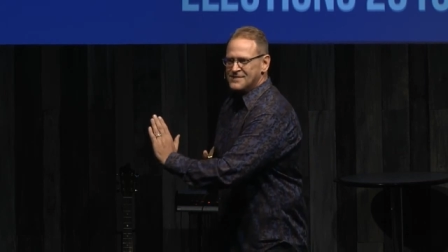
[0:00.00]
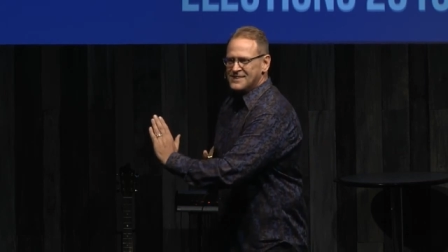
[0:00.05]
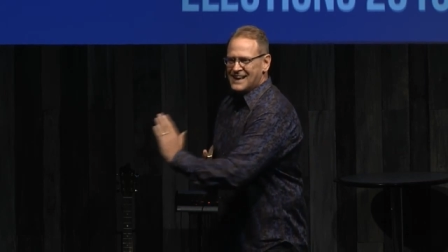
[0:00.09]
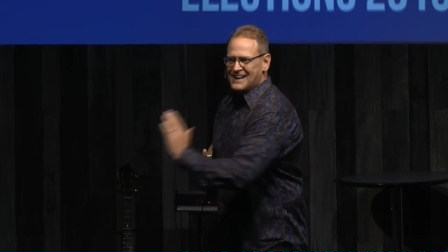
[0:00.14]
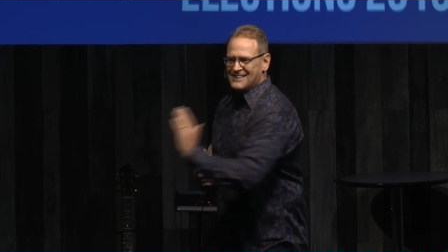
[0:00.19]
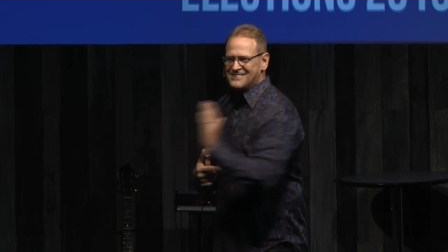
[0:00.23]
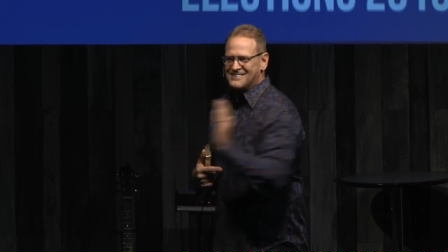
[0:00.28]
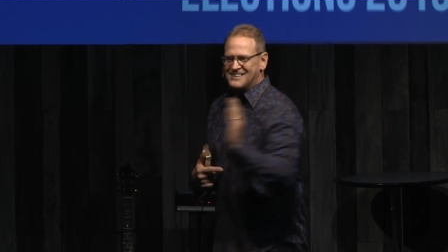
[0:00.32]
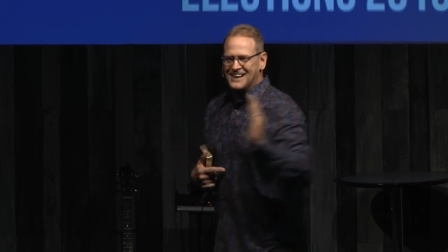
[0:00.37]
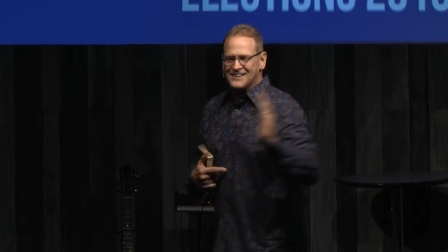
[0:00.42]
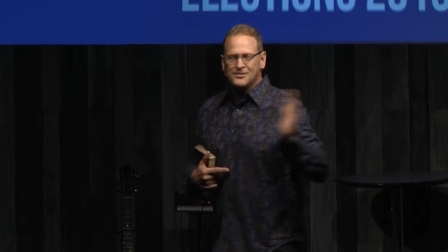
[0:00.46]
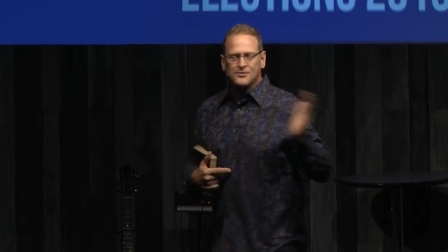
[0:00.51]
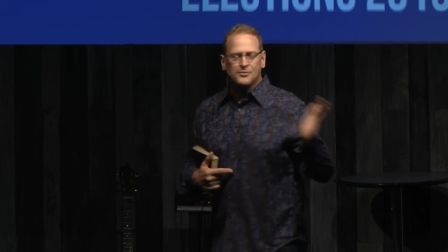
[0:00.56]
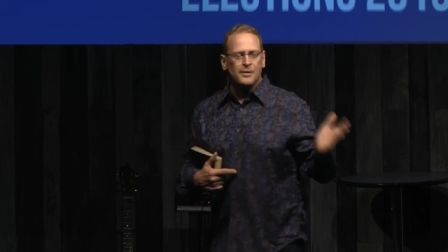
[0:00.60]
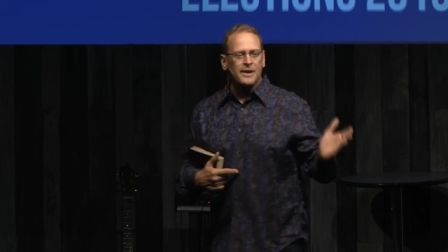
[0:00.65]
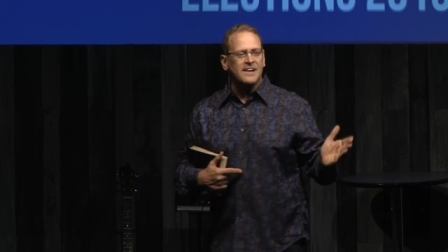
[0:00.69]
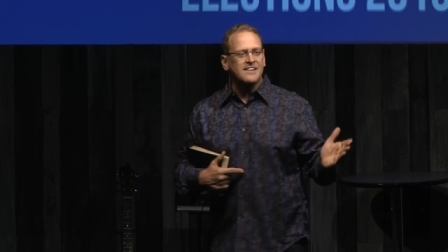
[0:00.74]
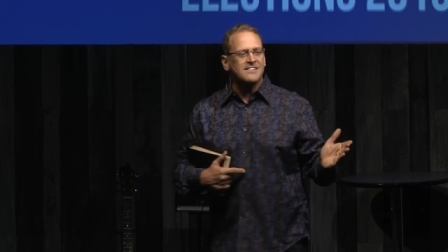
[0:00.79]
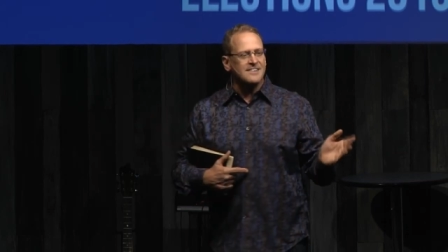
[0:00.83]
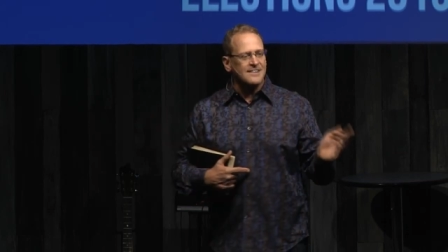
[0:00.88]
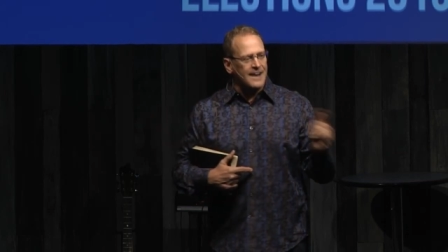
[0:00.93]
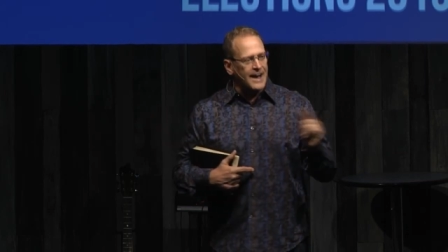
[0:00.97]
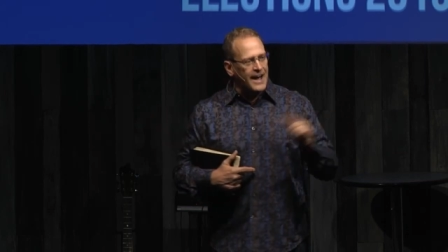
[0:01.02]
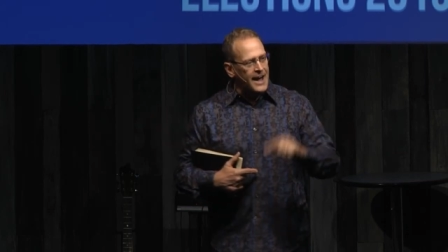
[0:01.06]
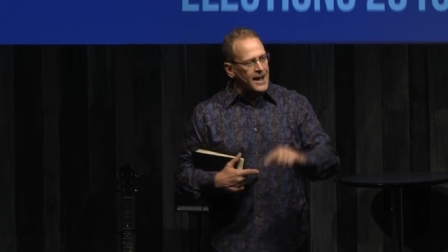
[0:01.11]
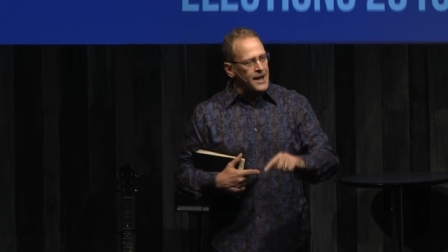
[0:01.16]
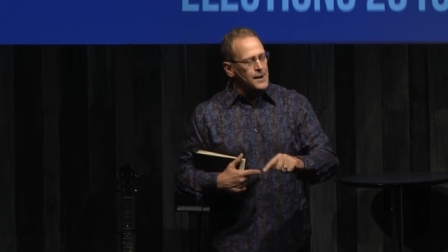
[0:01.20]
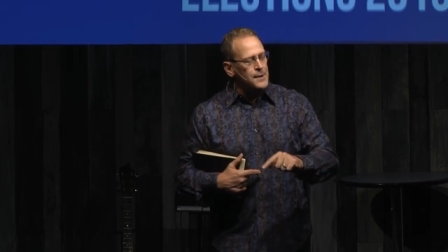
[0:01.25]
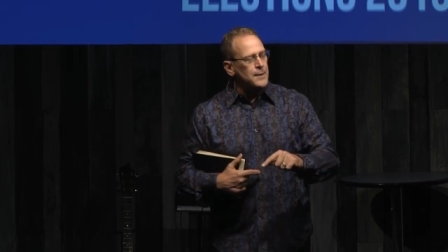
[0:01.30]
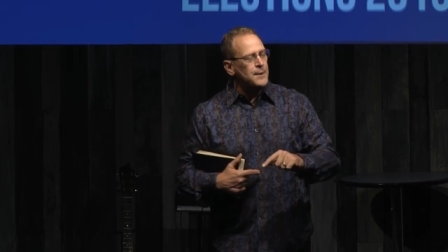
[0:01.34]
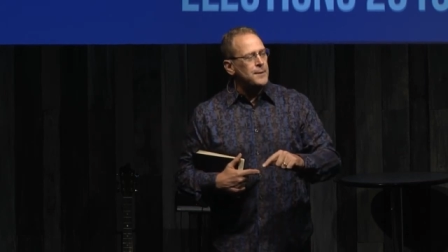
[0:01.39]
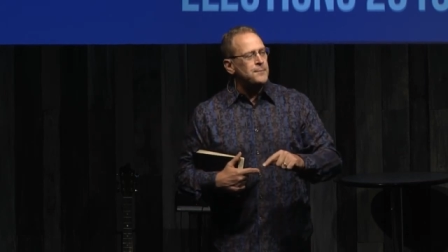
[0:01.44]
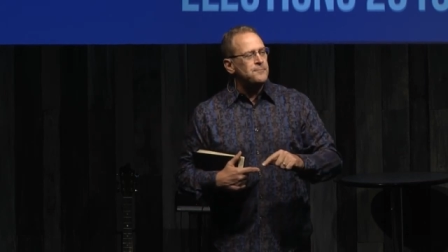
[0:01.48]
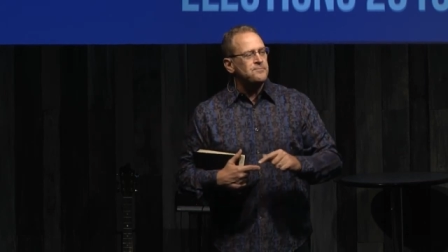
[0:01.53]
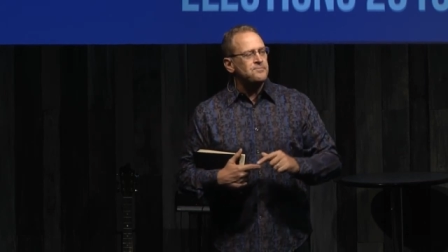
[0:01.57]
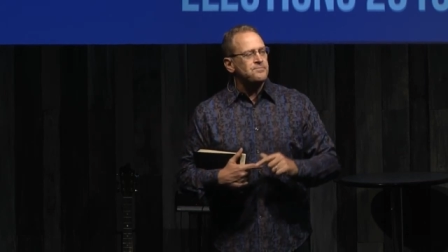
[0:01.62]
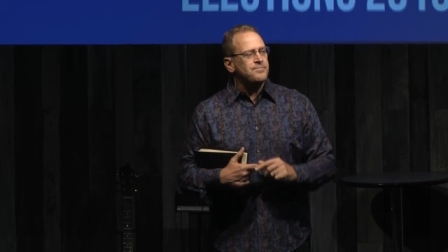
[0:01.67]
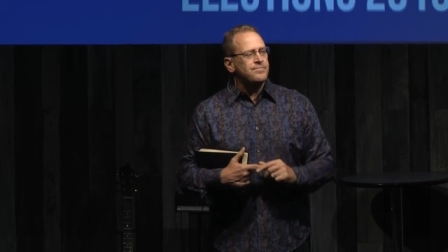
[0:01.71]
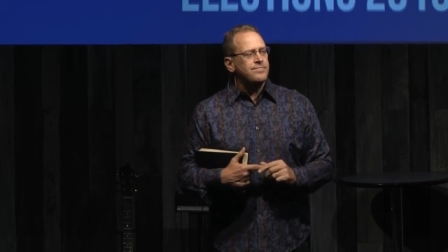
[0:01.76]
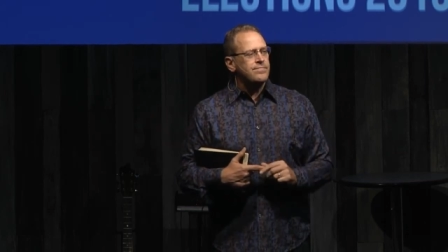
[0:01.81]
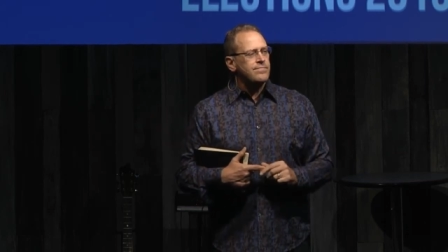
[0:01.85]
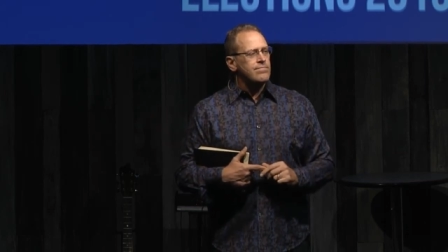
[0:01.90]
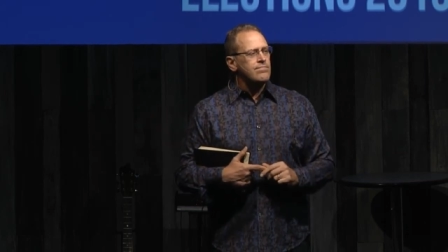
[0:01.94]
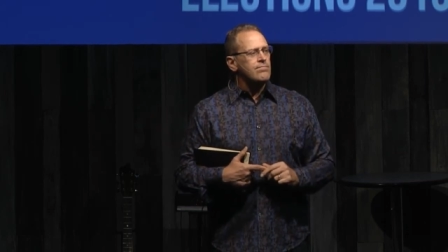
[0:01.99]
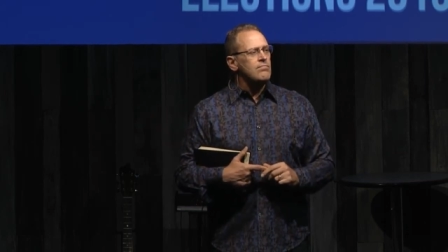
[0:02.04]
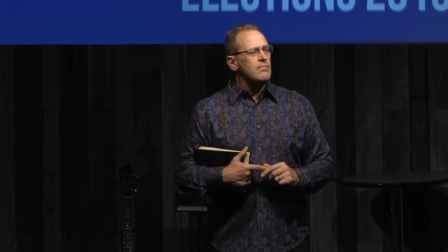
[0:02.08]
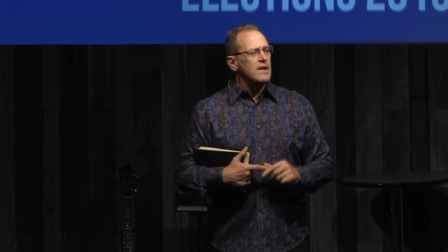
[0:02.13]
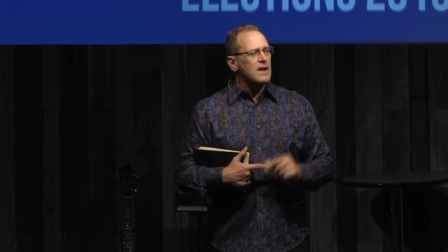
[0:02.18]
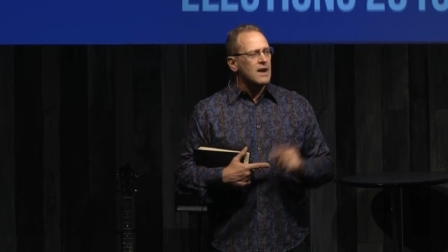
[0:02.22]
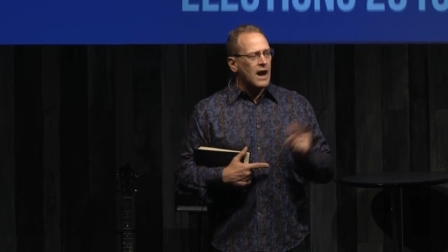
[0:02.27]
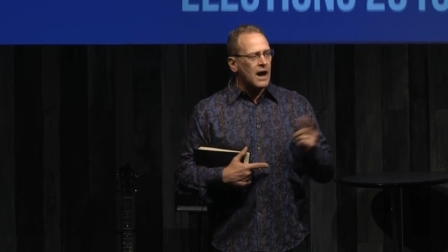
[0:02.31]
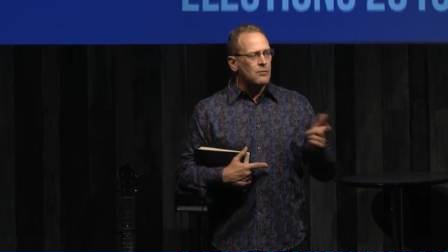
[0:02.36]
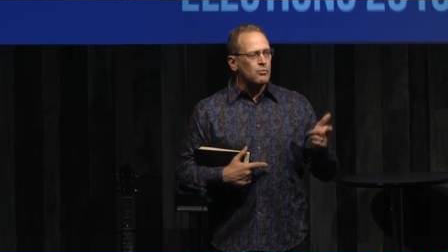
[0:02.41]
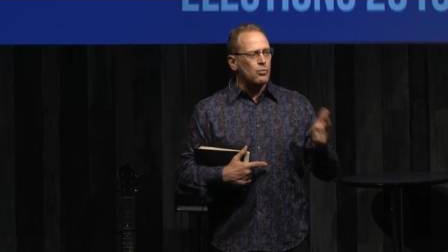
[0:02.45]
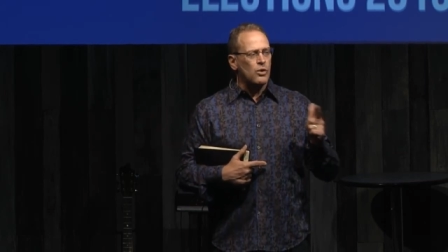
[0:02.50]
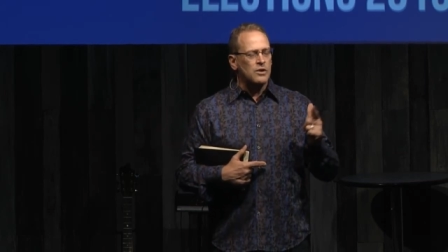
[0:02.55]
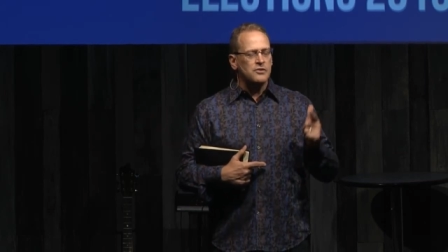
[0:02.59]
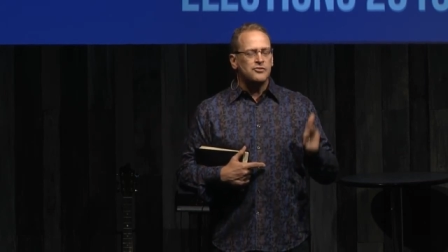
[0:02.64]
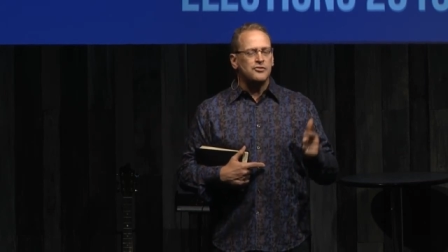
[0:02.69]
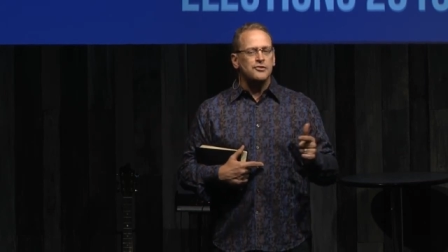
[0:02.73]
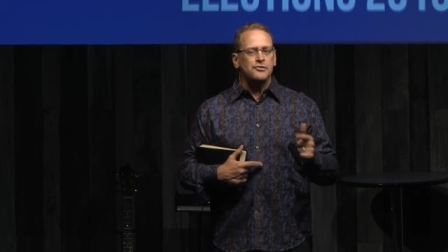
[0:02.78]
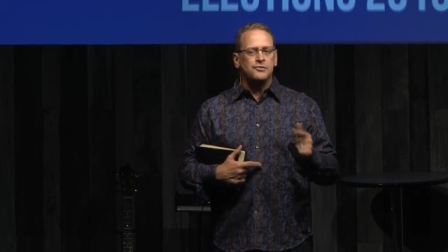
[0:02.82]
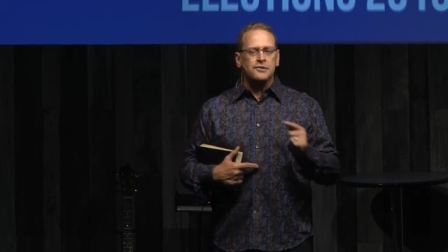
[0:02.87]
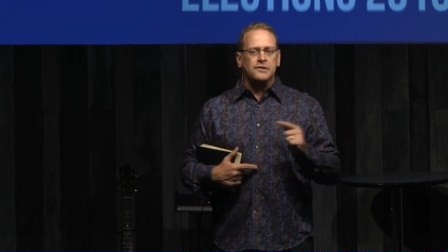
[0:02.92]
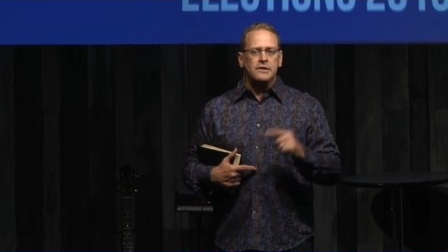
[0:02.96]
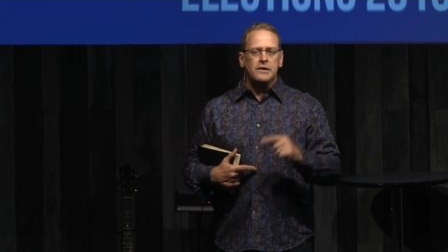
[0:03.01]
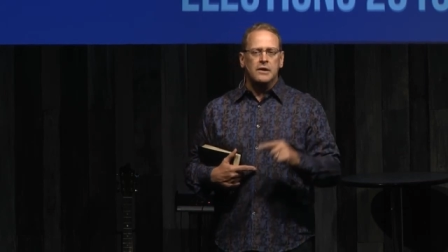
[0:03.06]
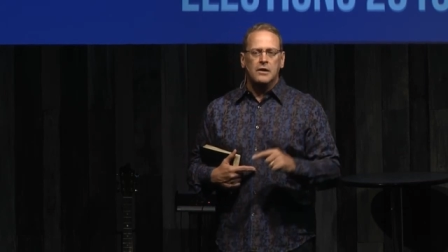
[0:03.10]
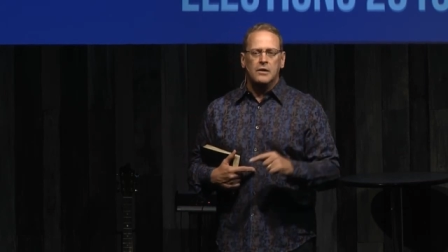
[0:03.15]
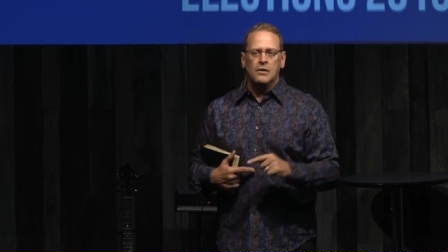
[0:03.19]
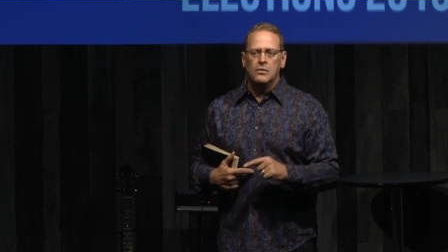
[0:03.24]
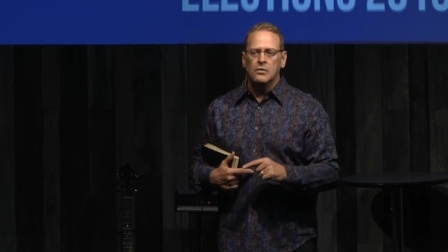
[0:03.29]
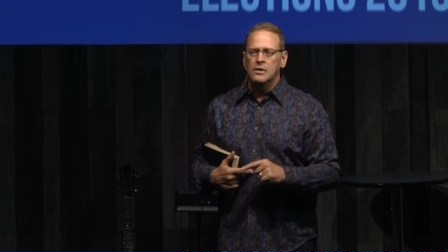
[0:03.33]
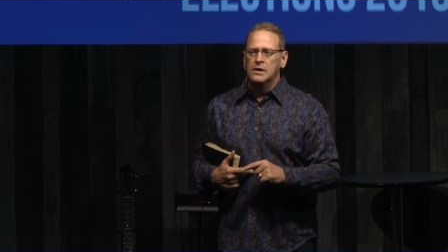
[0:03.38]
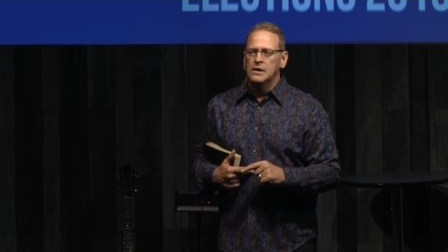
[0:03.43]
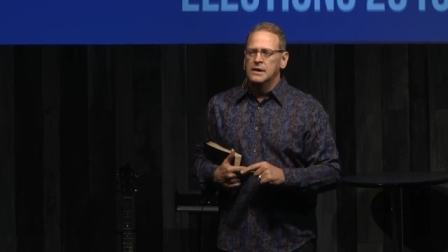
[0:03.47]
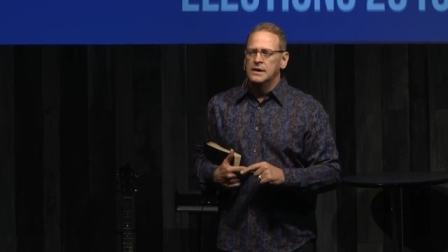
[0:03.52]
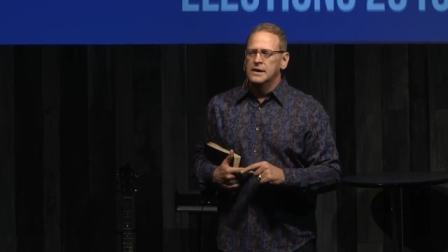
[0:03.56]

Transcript: That's next week. Today, God wants you to know